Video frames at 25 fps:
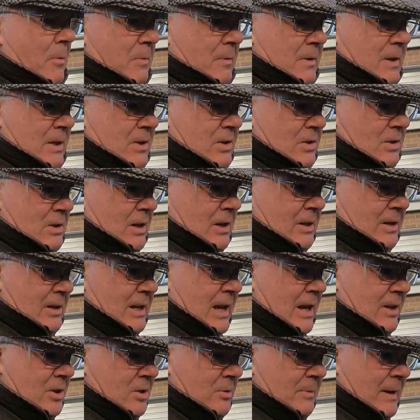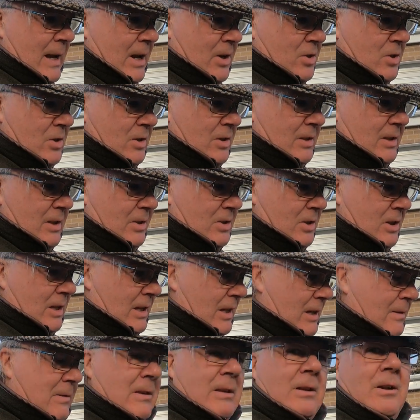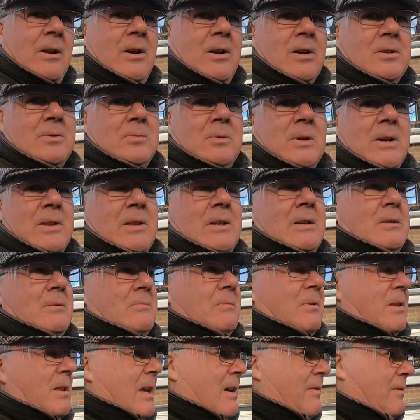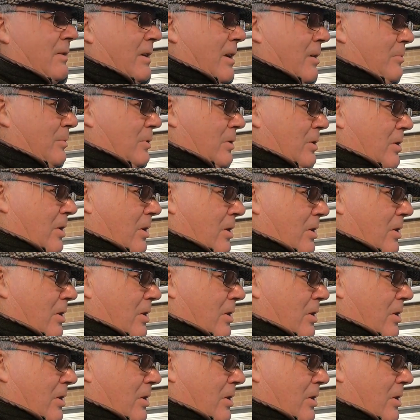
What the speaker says: hoping this is going to get some action this year in the nice weather with having no mud